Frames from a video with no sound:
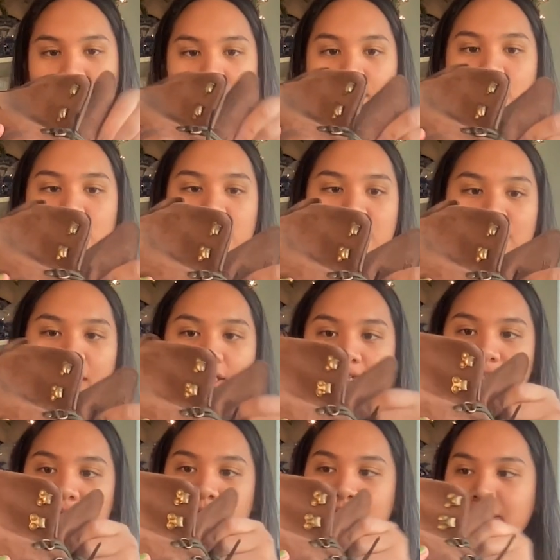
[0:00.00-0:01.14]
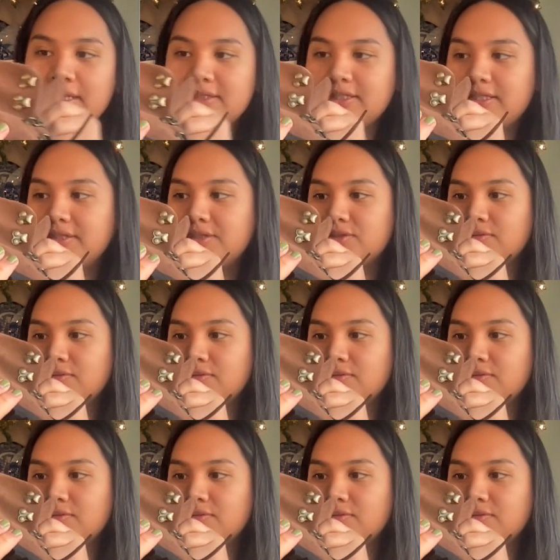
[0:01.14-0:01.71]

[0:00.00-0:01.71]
I'm just telling you as it is